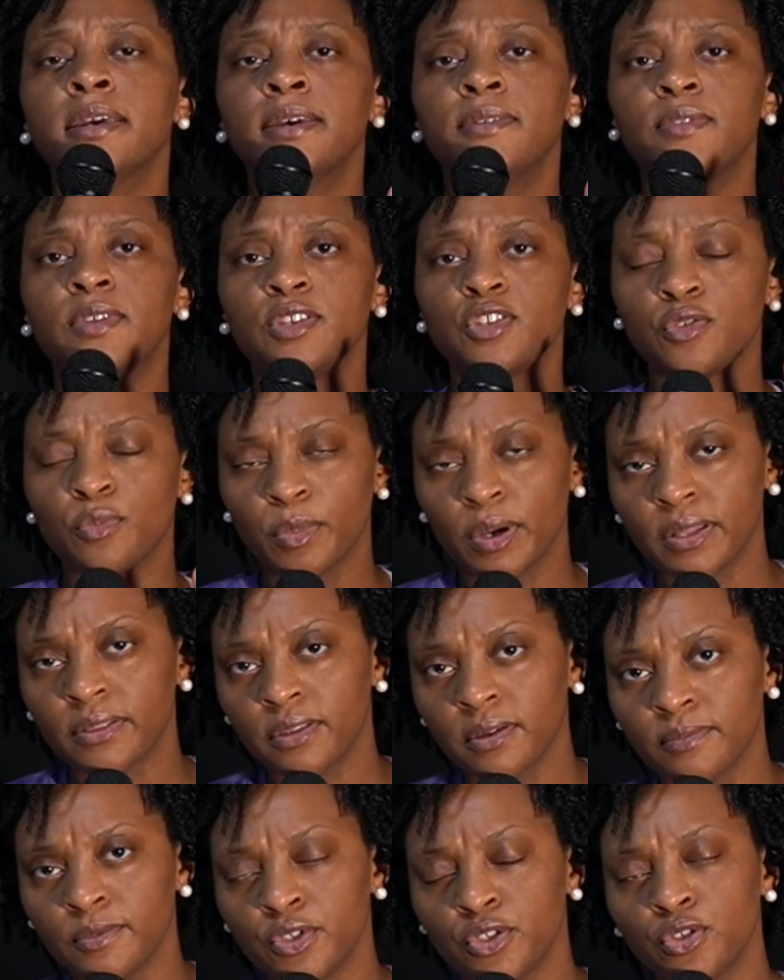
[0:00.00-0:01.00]
this month
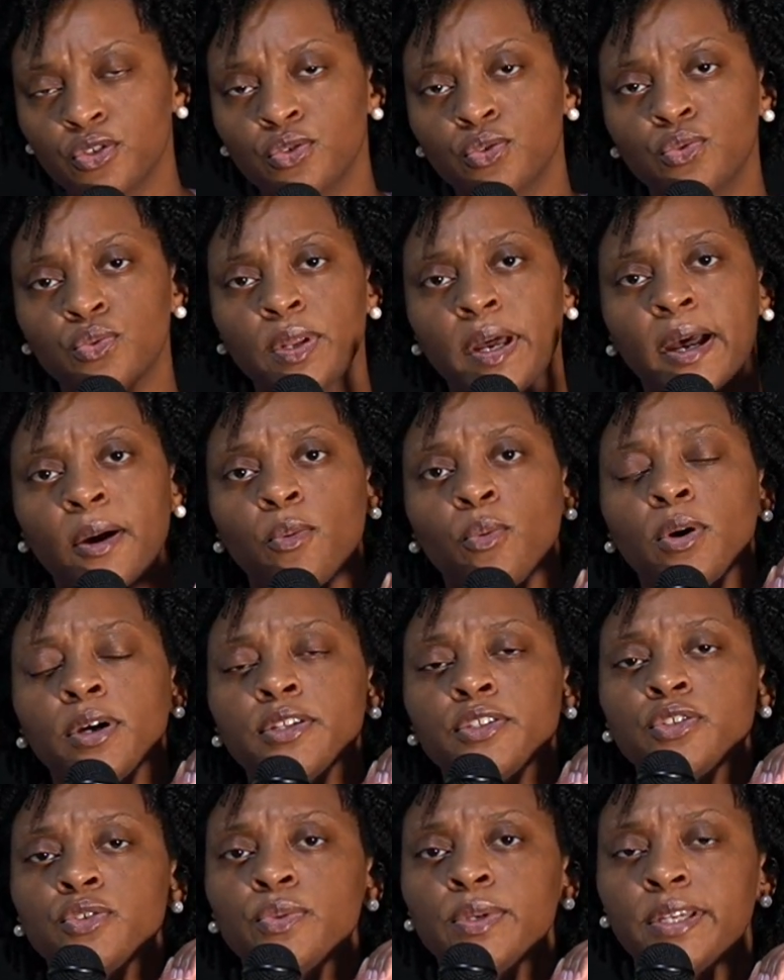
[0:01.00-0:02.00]
of June, I want
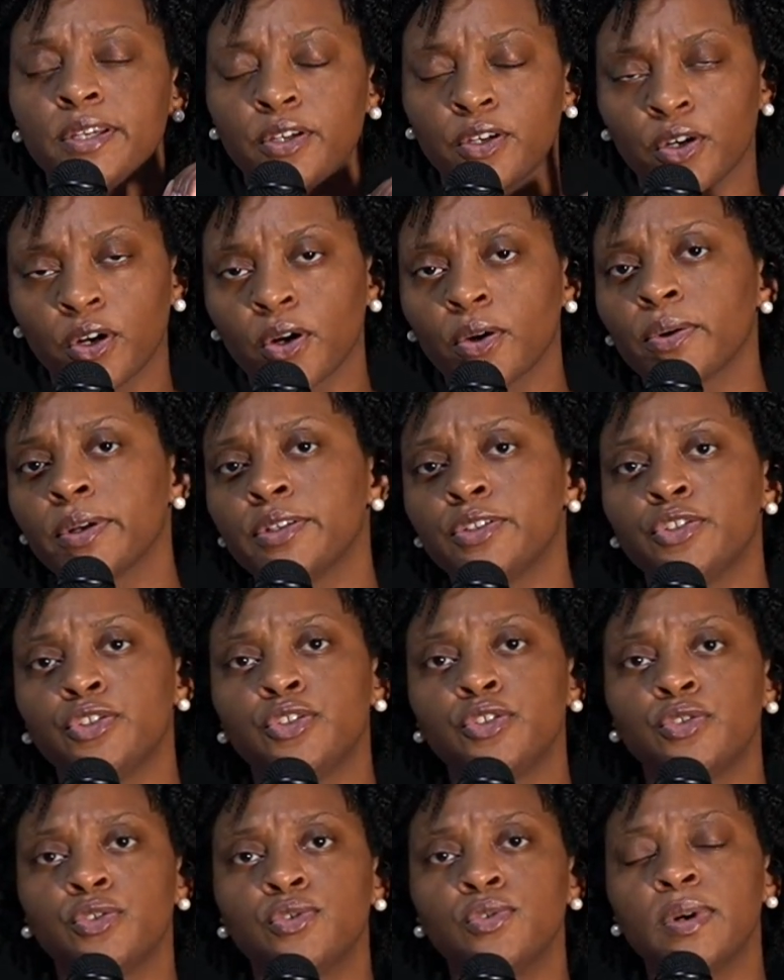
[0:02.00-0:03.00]
to encourage
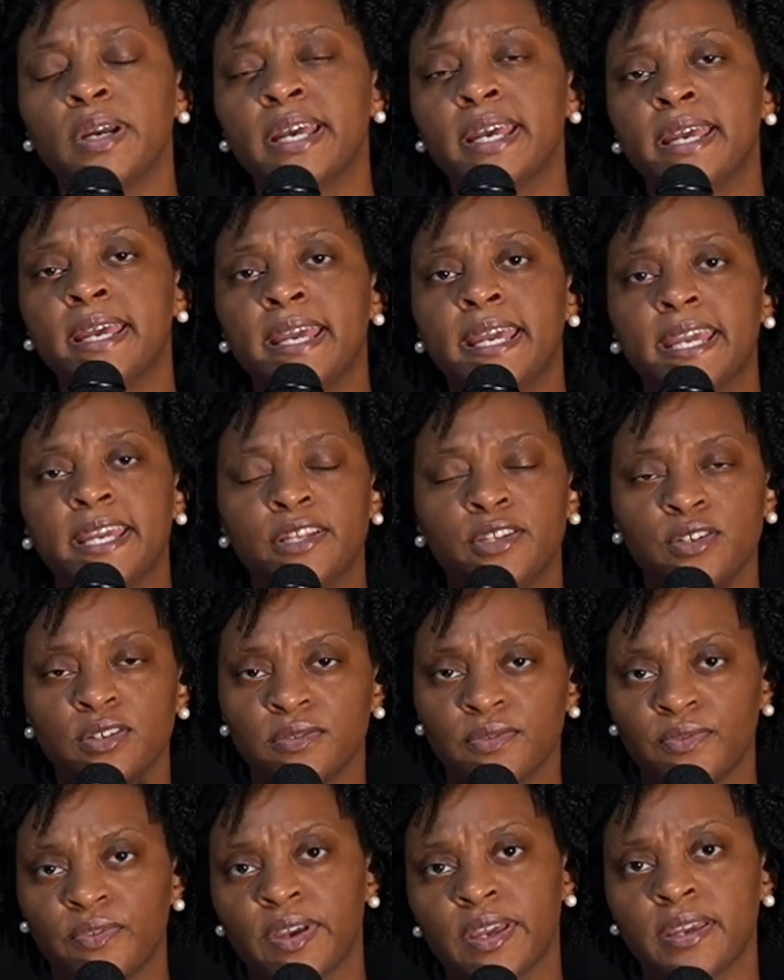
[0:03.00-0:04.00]
you in your
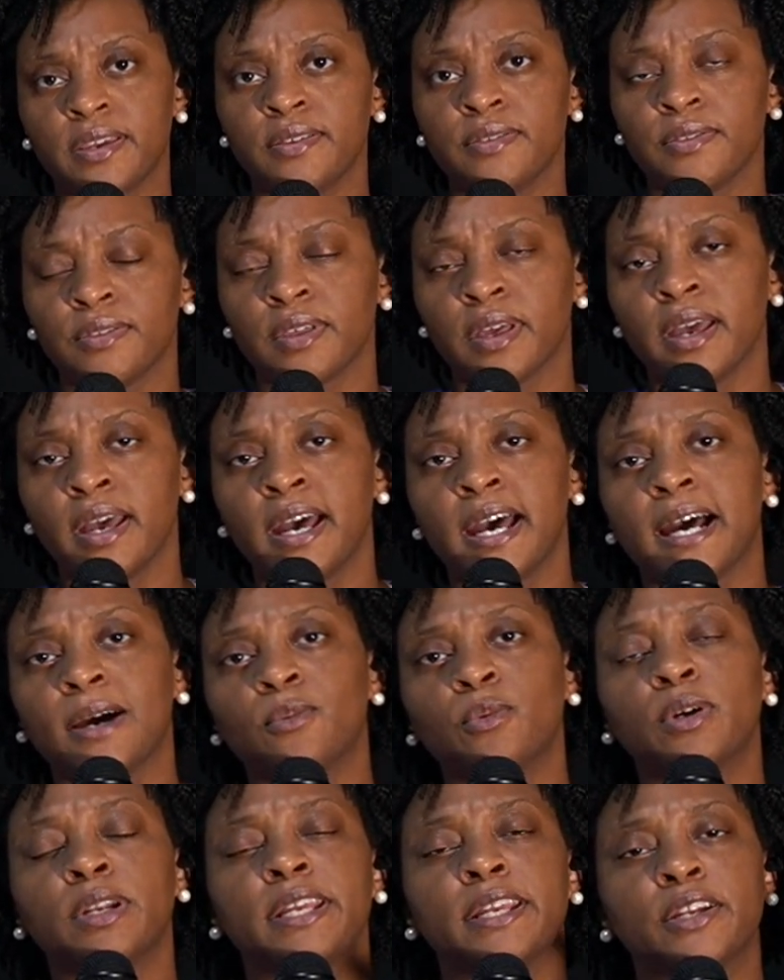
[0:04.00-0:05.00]
faith. I
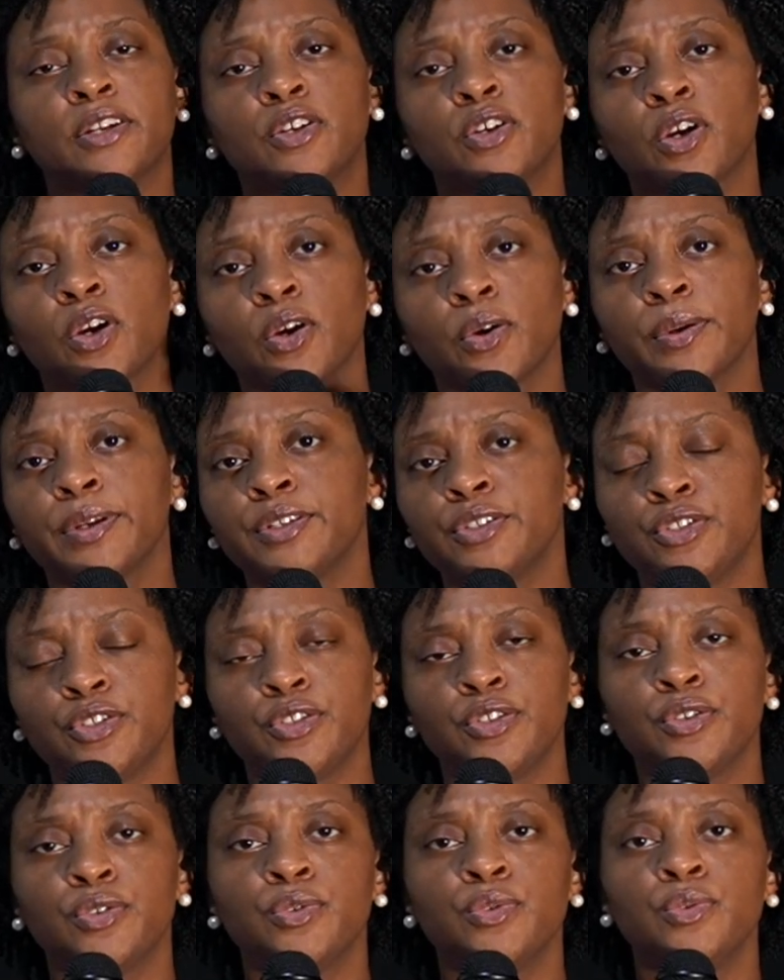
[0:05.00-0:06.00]
want to encourage
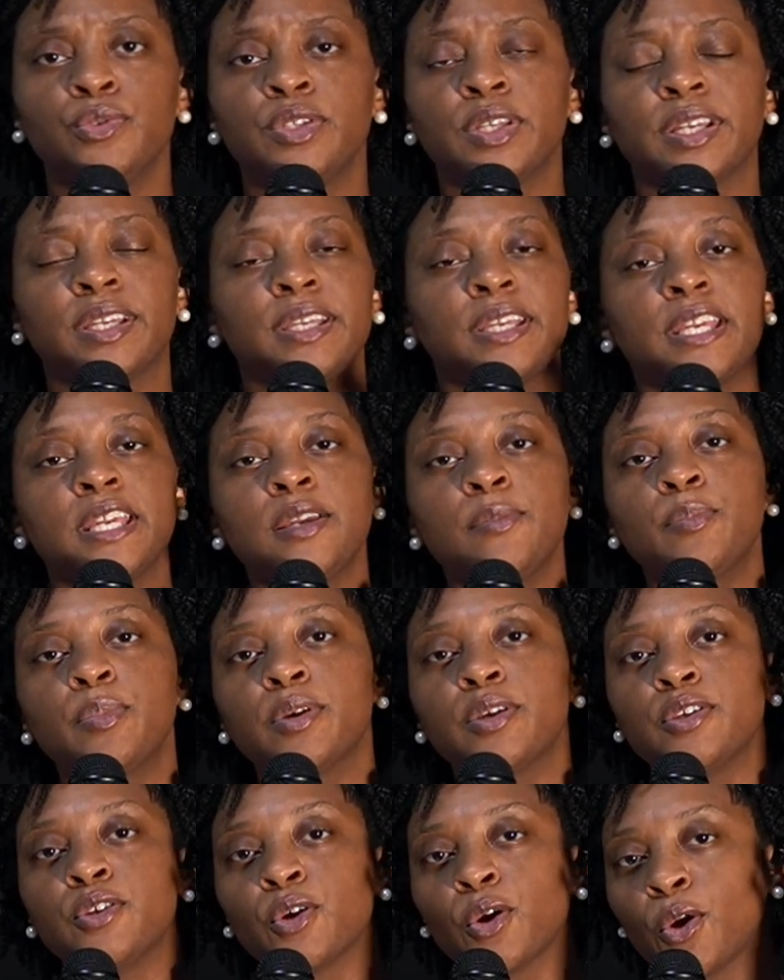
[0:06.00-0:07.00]
you to keep
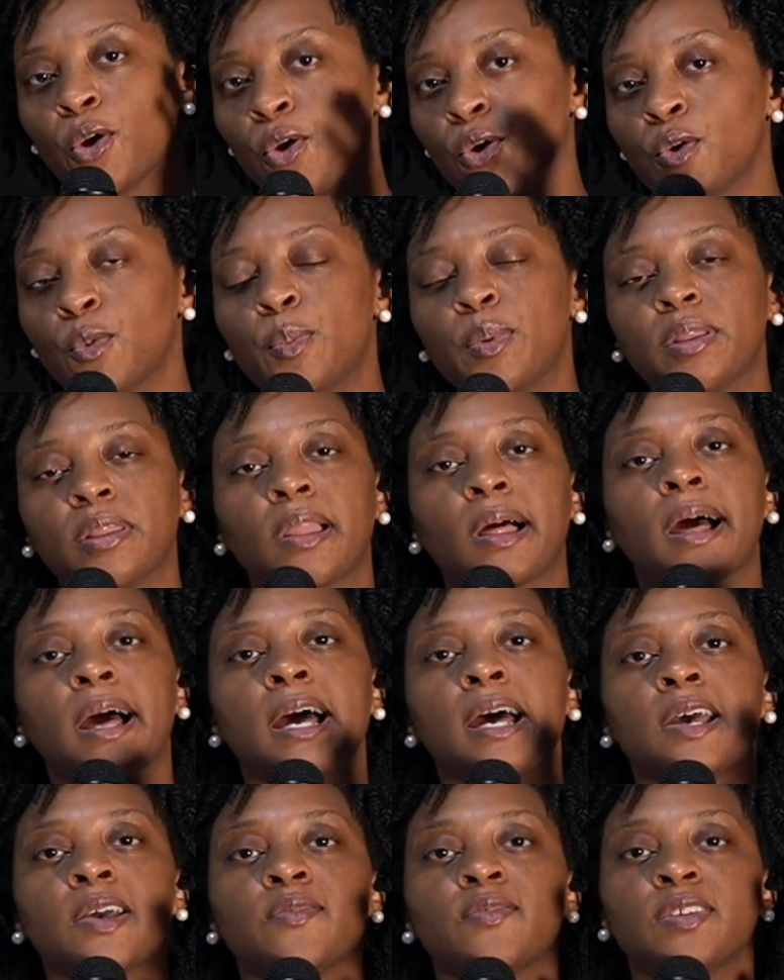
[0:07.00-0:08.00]
your hope
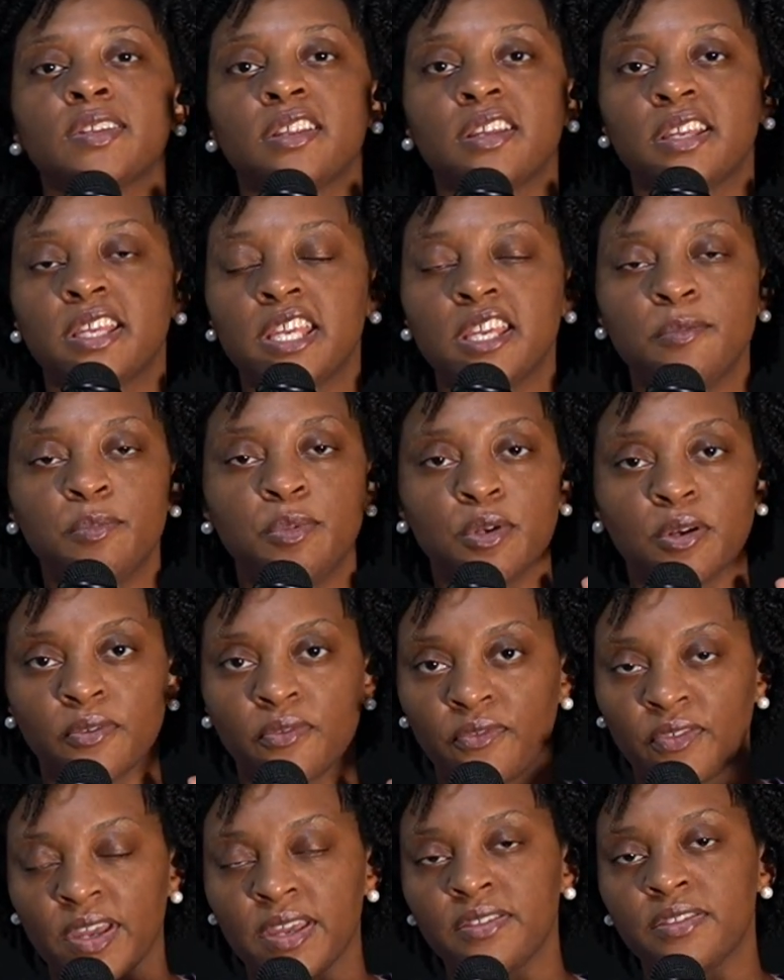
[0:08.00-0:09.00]
alive and to keep your
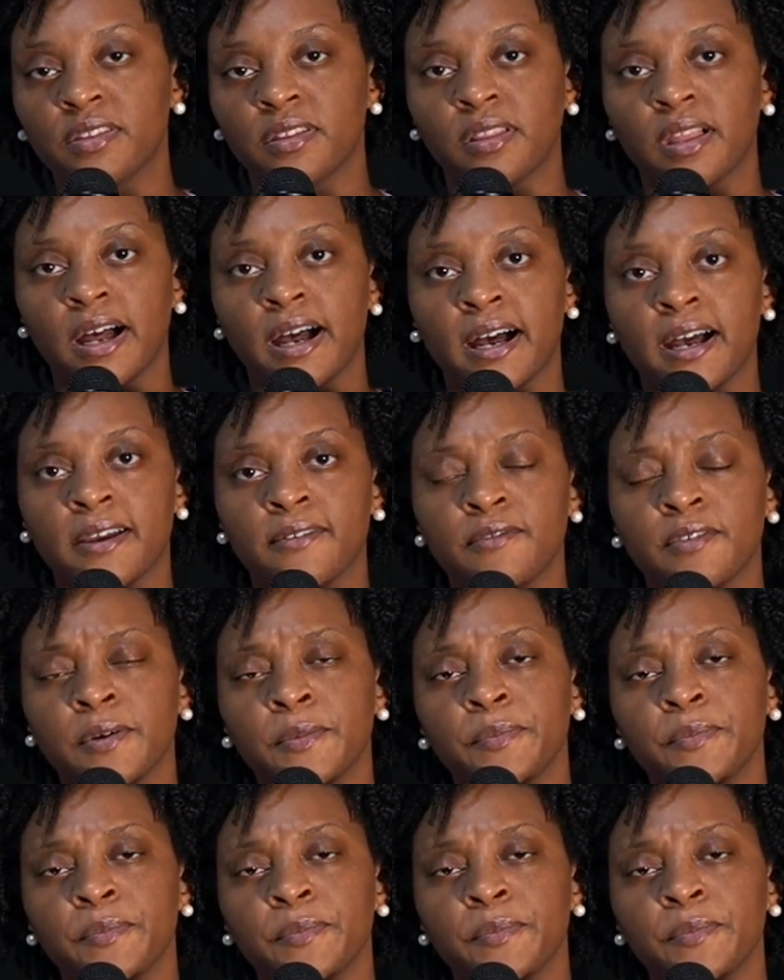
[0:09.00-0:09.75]
faith alive